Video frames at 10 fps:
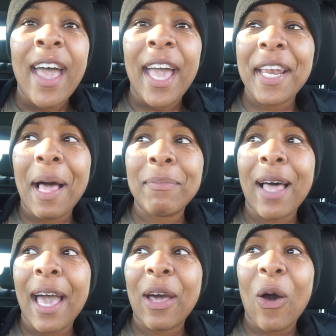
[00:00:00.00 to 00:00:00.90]
And I'm
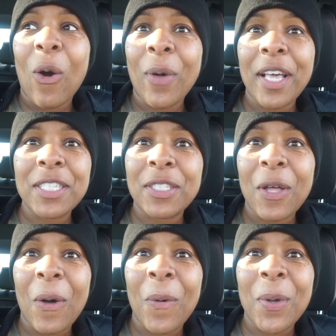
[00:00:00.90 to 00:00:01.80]
like, okay,
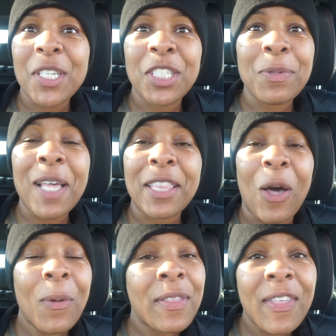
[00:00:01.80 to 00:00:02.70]
so, and she was like, the
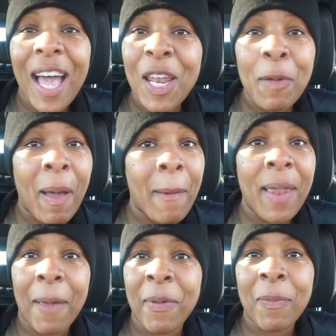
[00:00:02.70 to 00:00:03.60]
only thing I know about
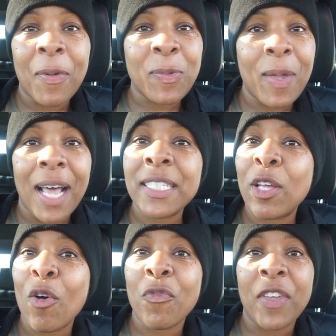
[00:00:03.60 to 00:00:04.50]
black people is what I see
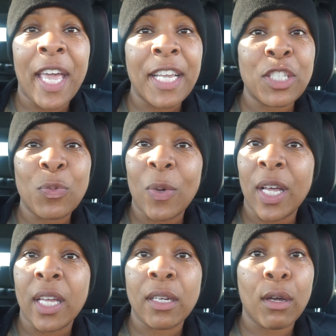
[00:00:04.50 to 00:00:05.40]
on
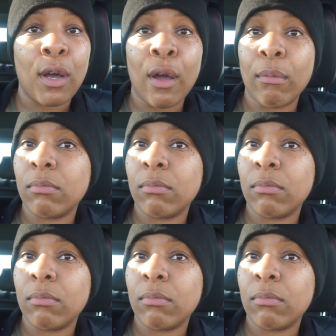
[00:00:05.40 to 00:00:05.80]
VH1. Girl,